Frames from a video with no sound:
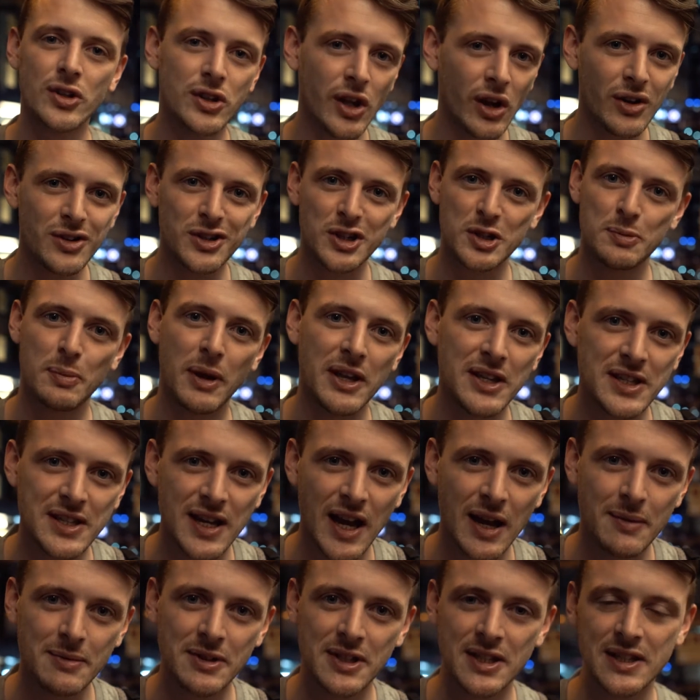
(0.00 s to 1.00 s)
don't just spend your
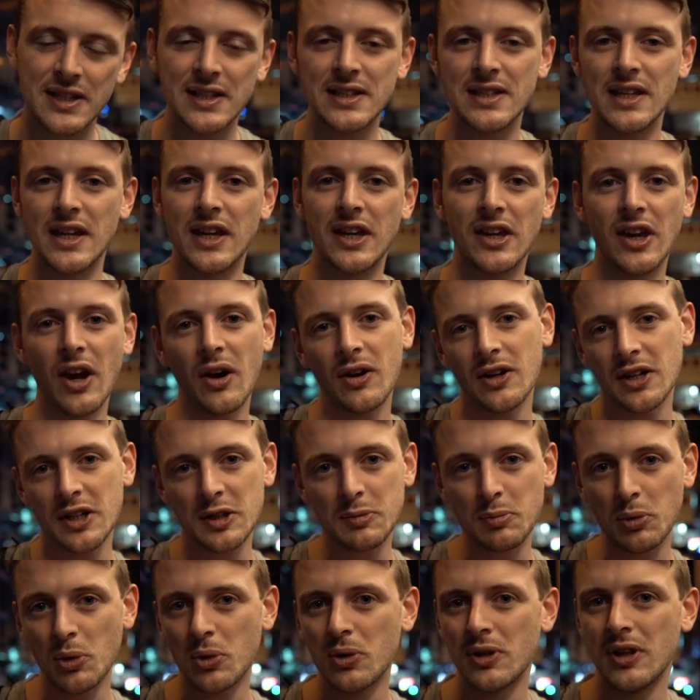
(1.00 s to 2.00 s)
time in the city, go and
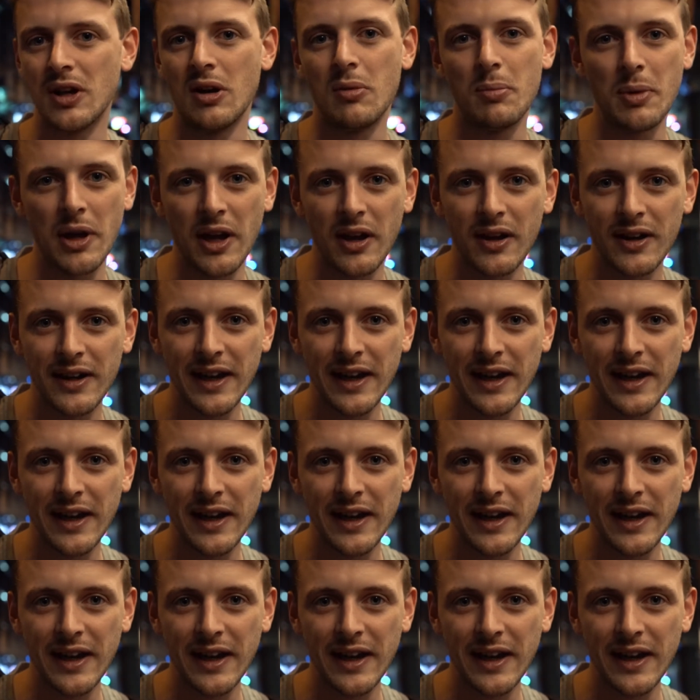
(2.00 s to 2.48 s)
explore a little bit,